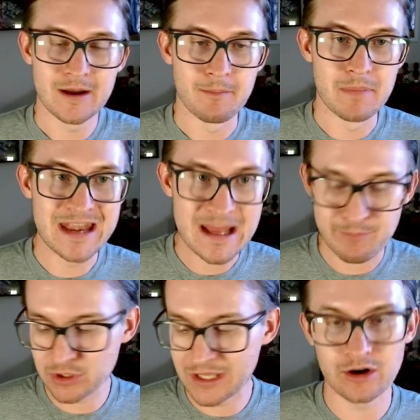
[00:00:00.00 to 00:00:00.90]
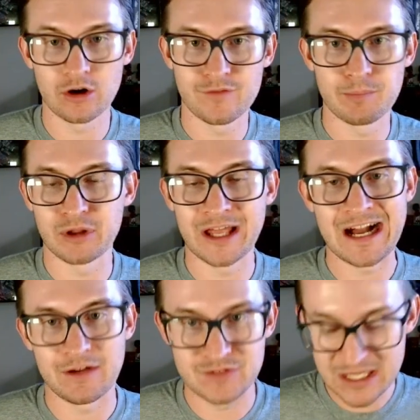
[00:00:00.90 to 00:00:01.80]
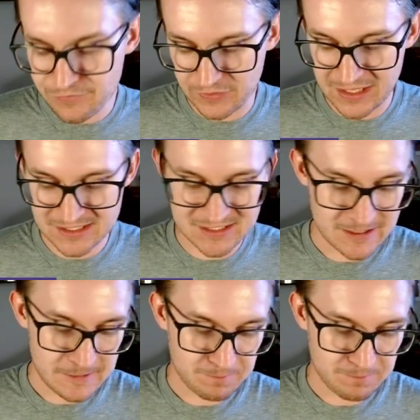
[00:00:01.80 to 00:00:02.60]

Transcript: manipulator of a playoff defense,